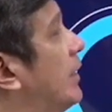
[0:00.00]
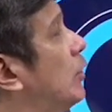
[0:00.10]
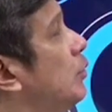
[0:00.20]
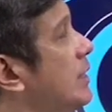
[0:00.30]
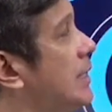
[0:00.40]

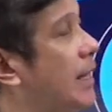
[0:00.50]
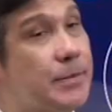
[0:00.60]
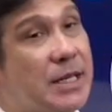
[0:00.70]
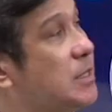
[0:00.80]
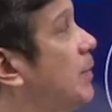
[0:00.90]
had 3
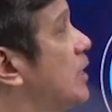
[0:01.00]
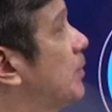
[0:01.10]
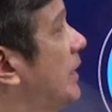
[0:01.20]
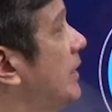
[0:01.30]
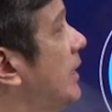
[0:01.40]
times as much
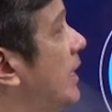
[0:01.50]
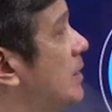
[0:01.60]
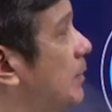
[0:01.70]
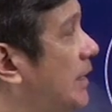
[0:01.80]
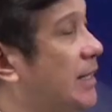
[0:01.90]
money
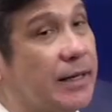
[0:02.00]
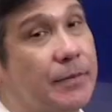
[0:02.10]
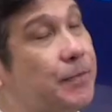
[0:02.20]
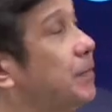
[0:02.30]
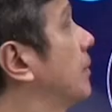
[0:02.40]
as Mena.